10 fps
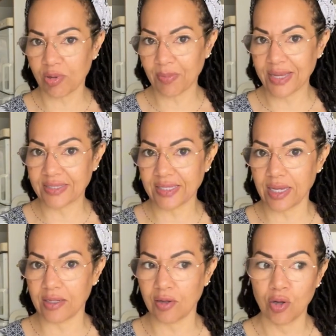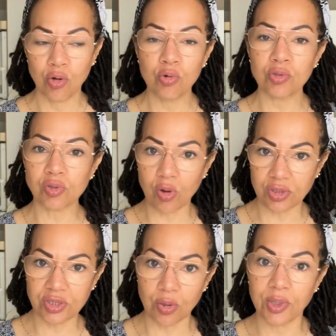with my son, who's
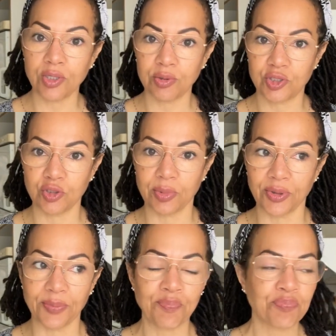also a YouTuber.